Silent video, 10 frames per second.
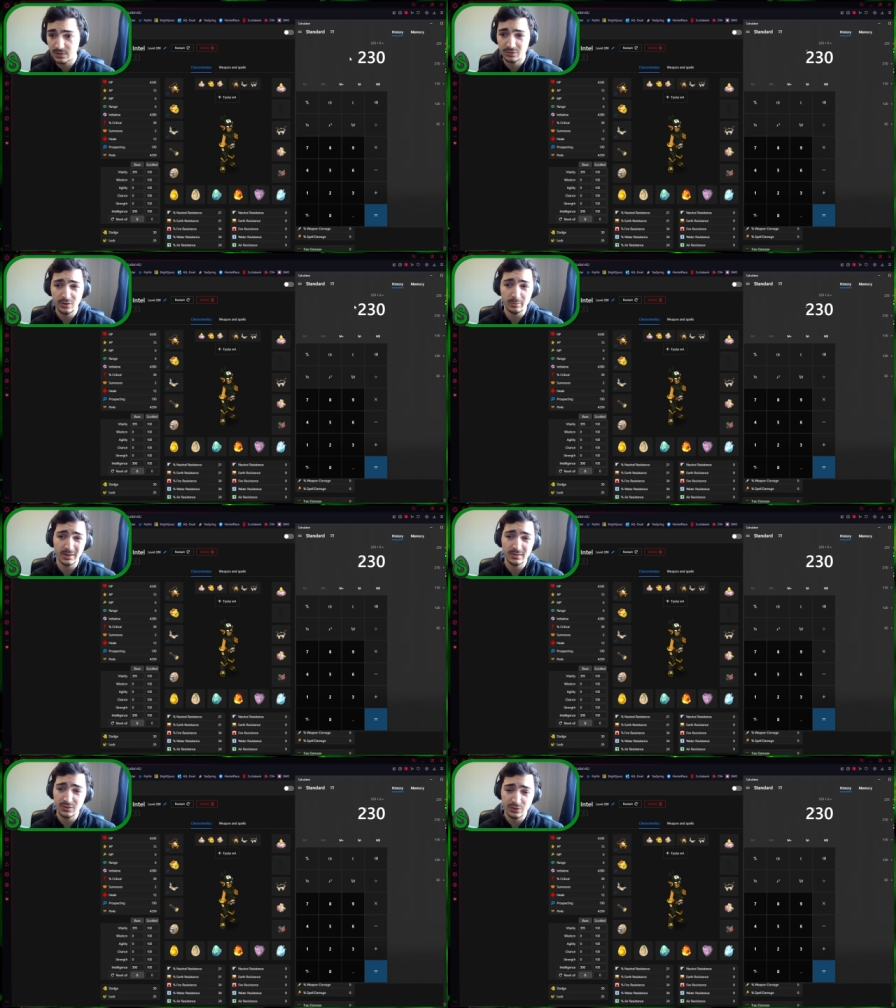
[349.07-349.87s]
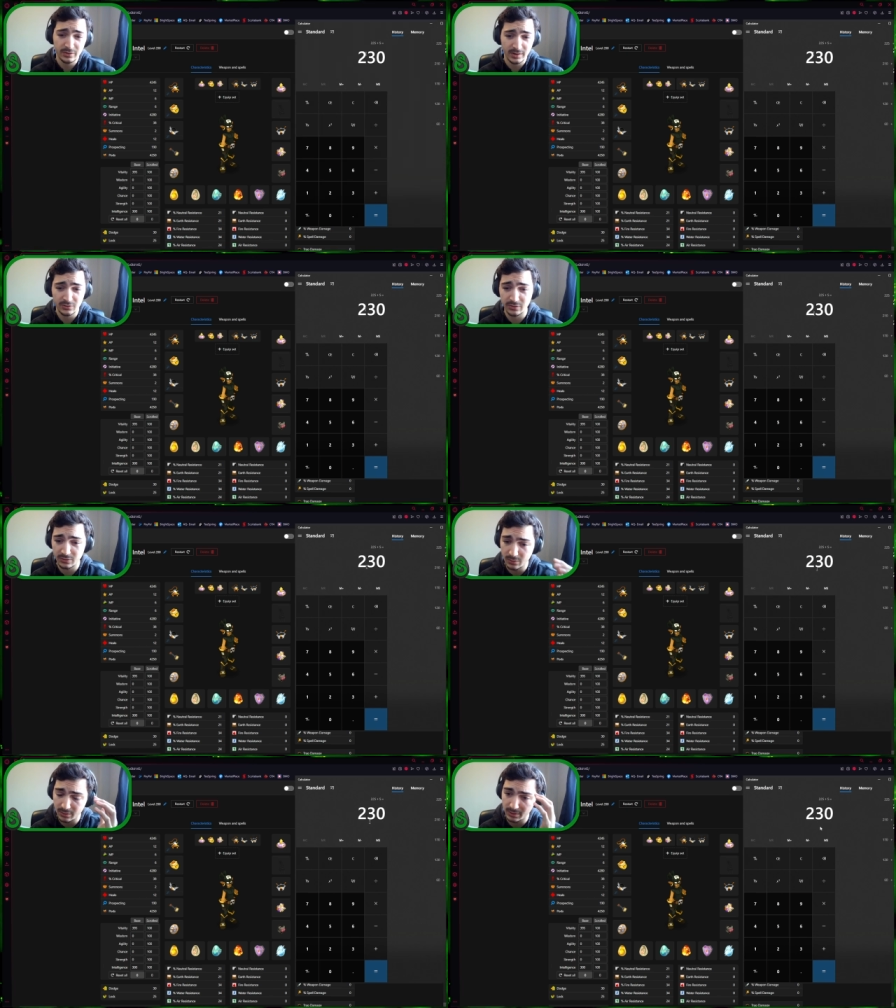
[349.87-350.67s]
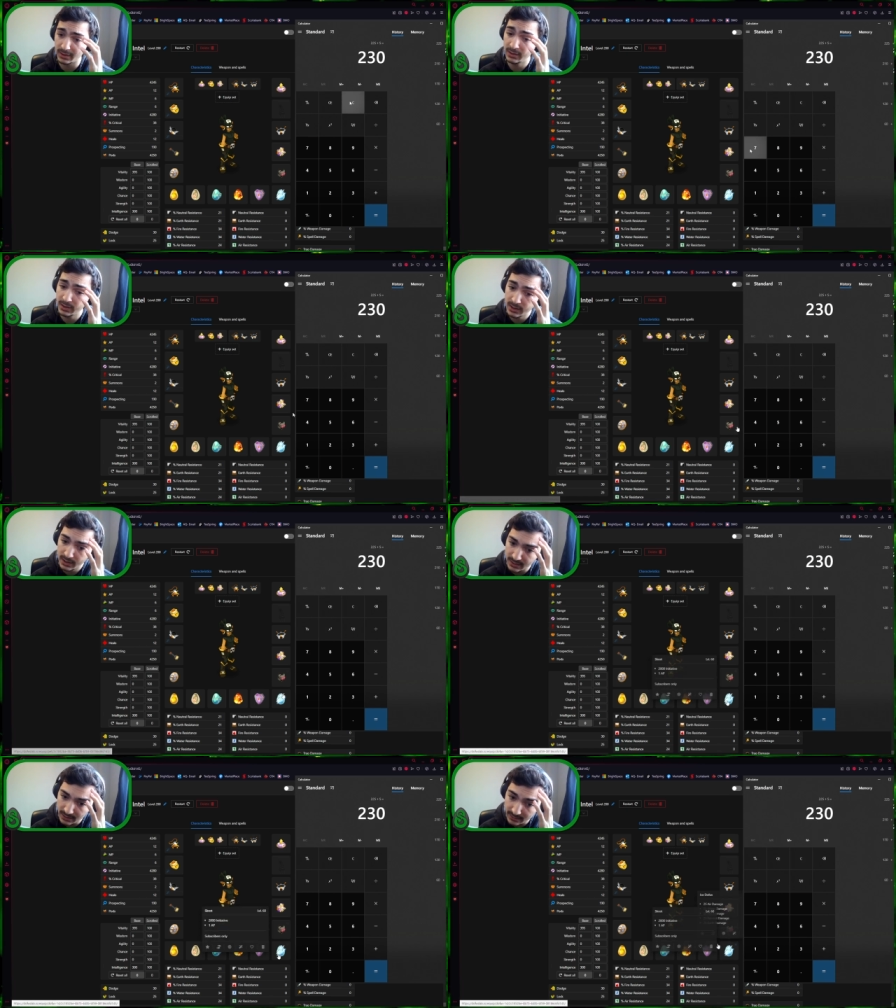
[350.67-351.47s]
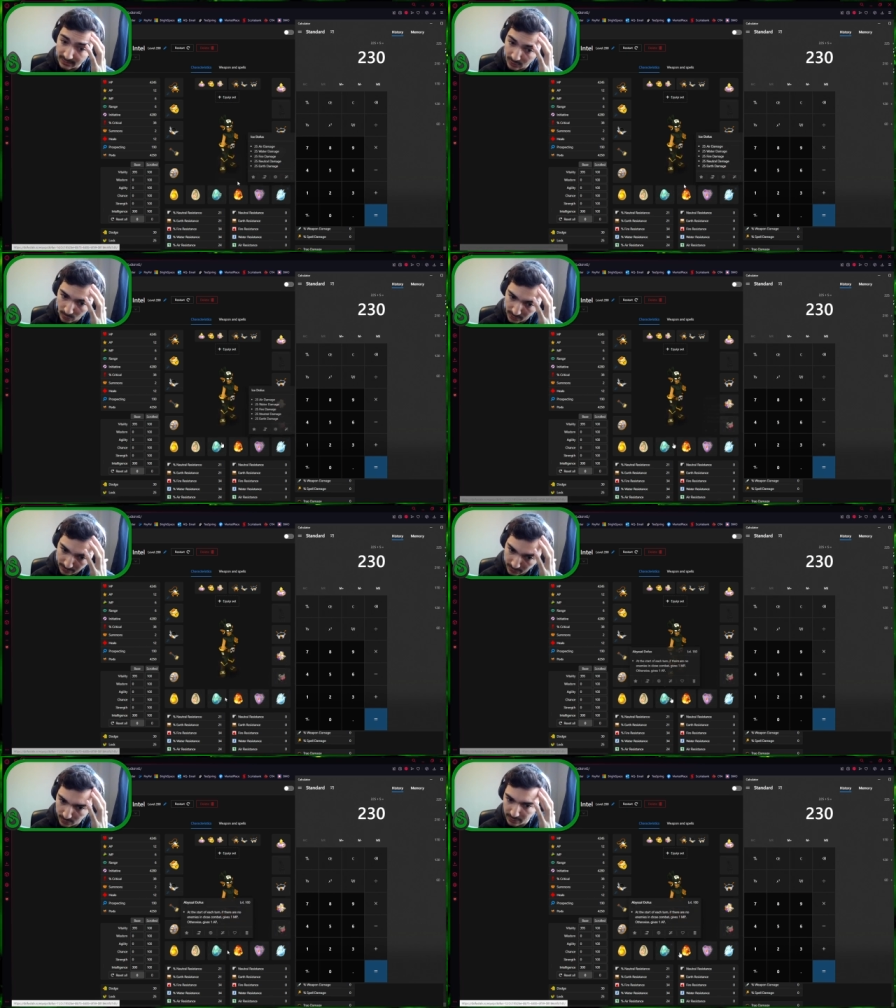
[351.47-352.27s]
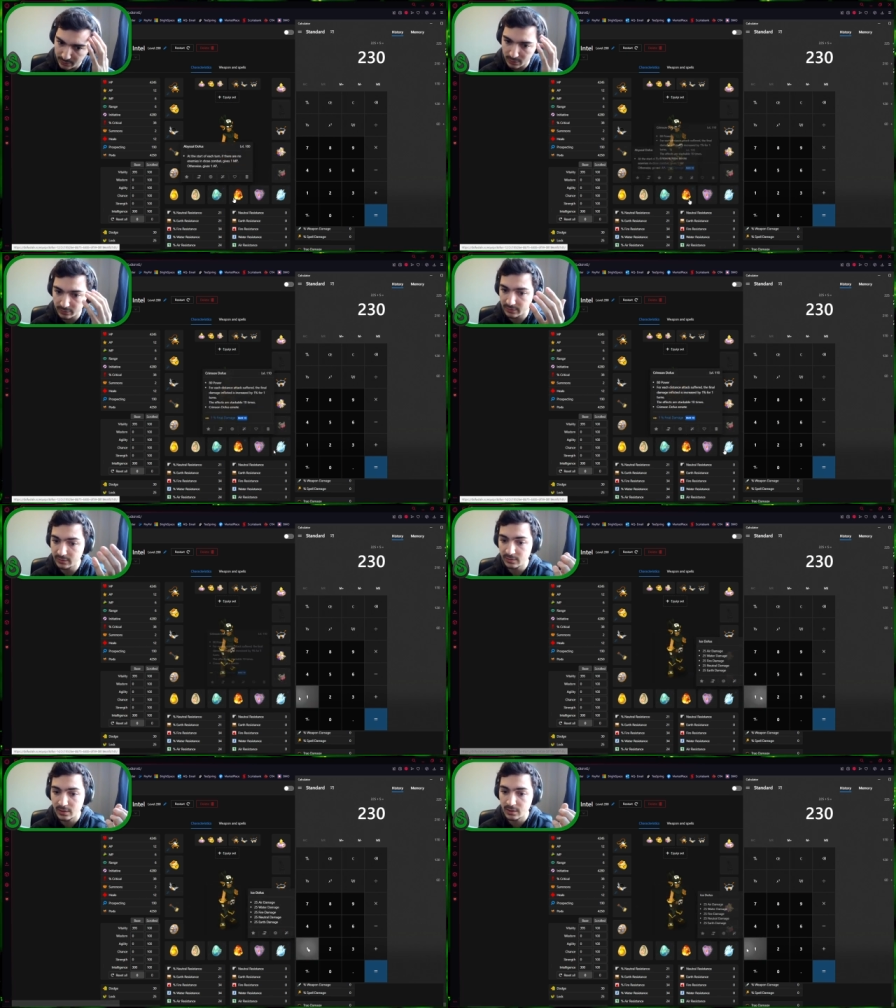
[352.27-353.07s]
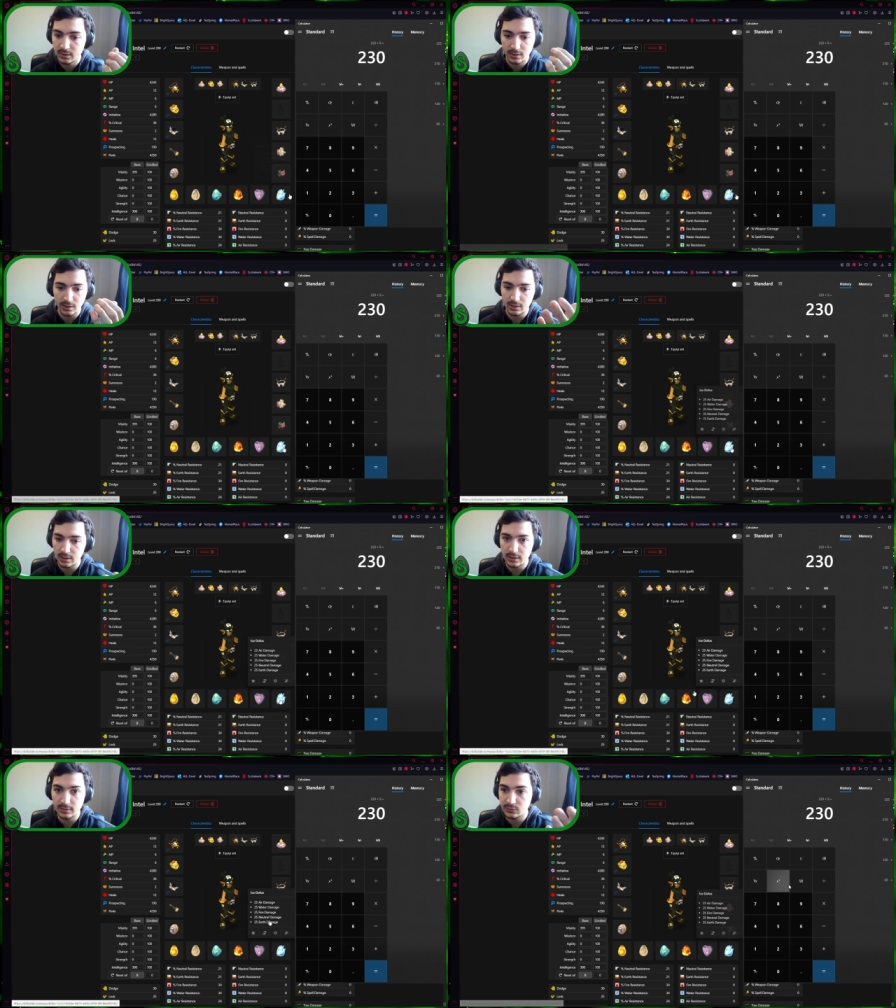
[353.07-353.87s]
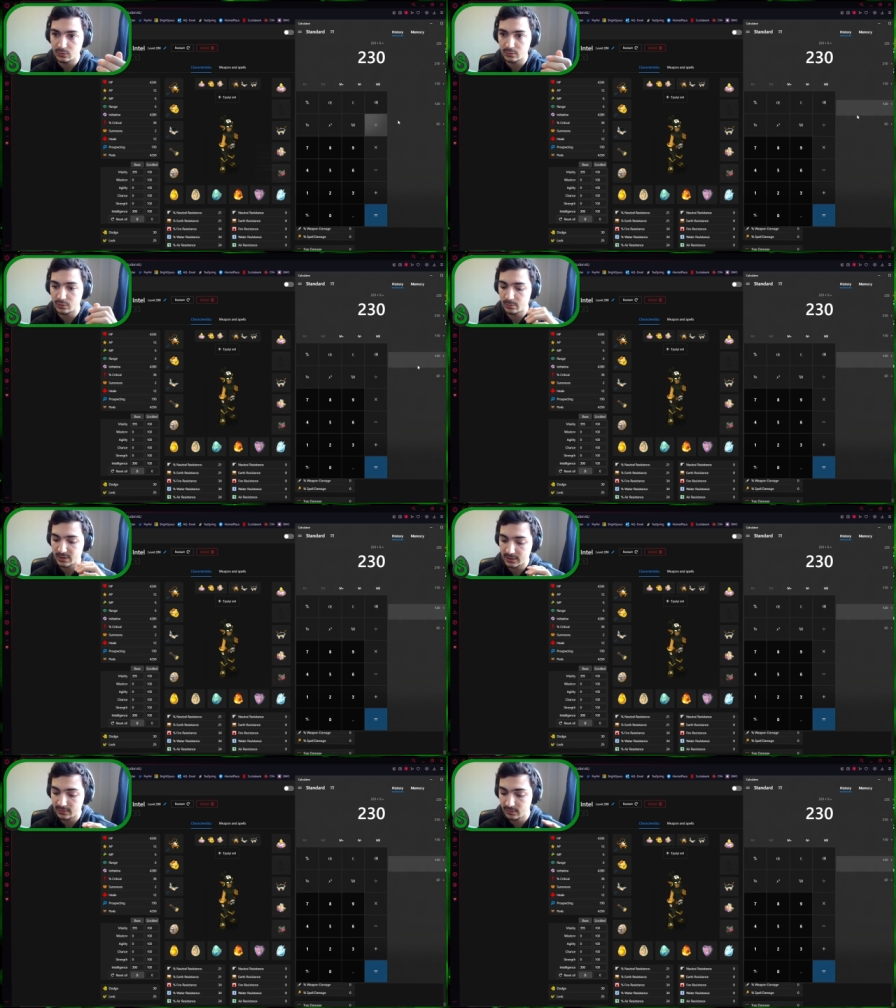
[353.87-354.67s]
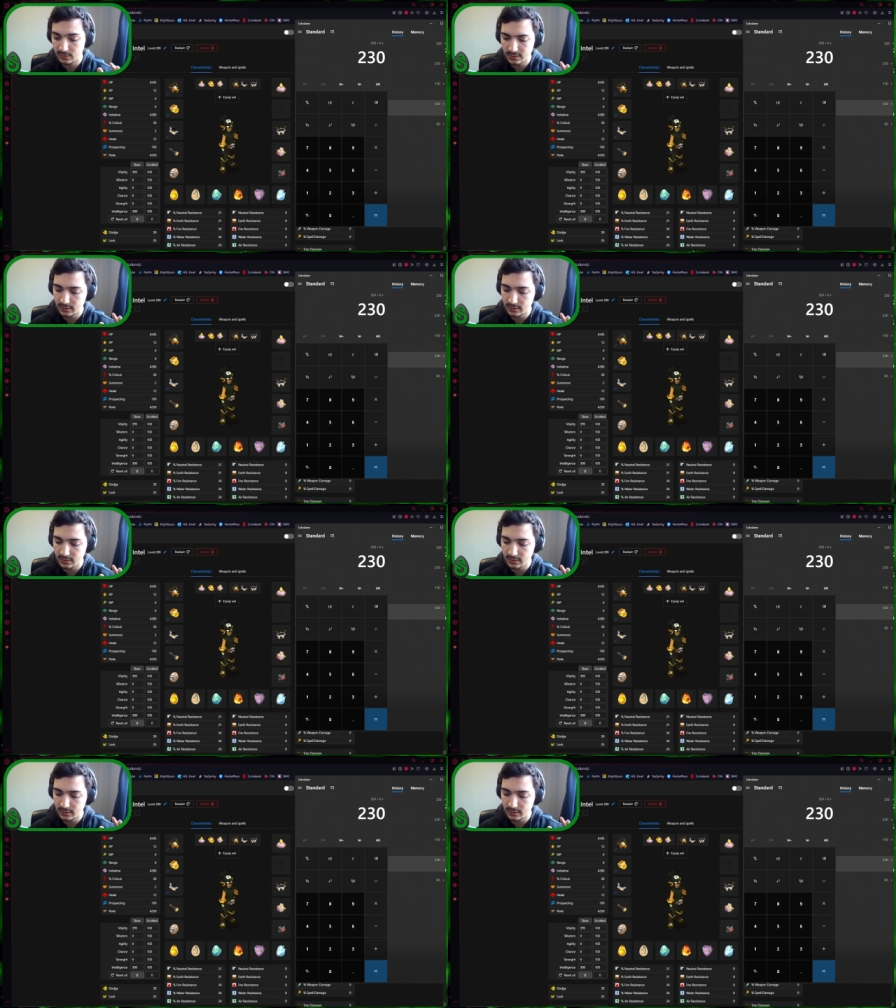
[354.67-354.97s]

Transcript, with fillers: So yeah, but that's just, that's just two thirty. And then let's say you want a few other Dofuses, uh, Ice or Dolmanaxe.